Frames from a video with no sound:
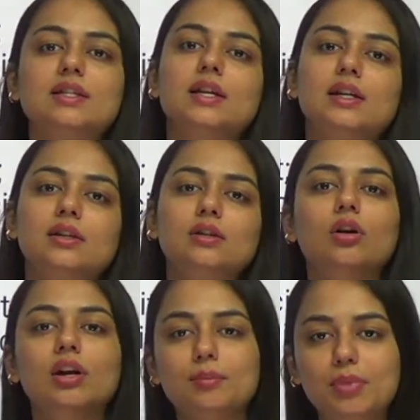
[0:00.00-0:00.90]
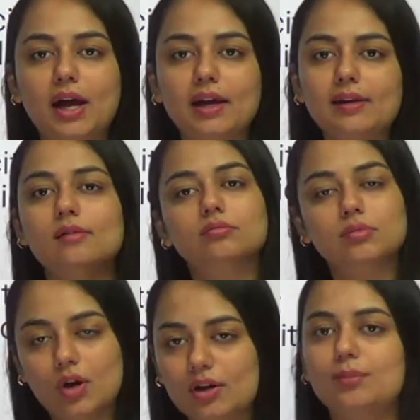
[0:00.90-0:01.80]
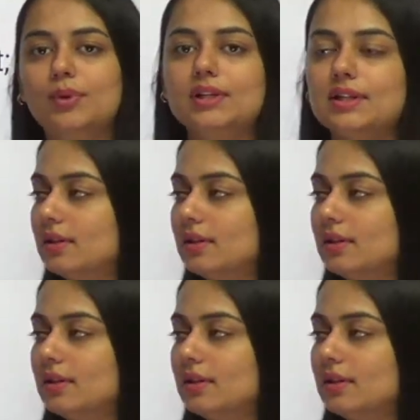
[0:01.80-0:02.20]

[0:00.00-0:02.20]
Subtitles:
hidden, implied or implicit.